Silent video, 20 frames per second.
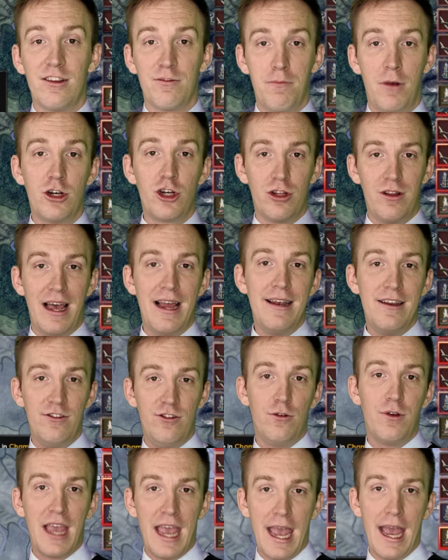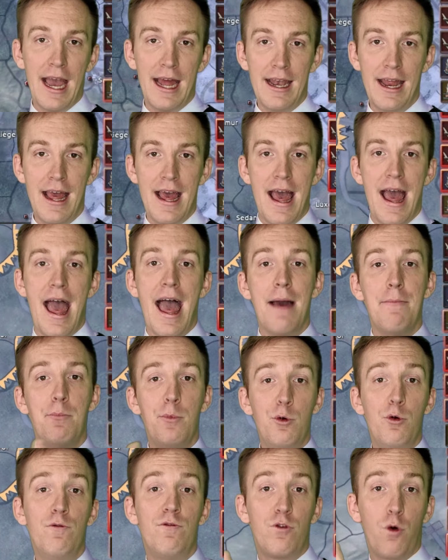as much land as you can and
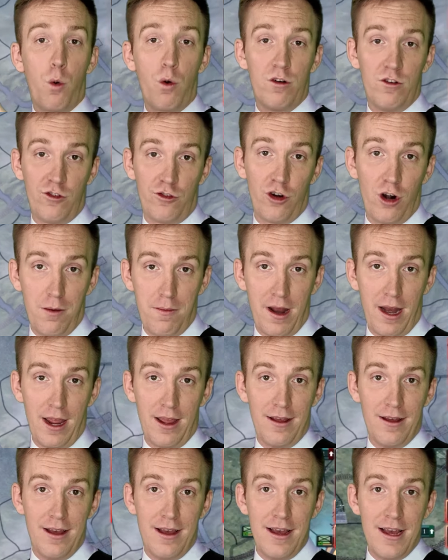move towards Germany.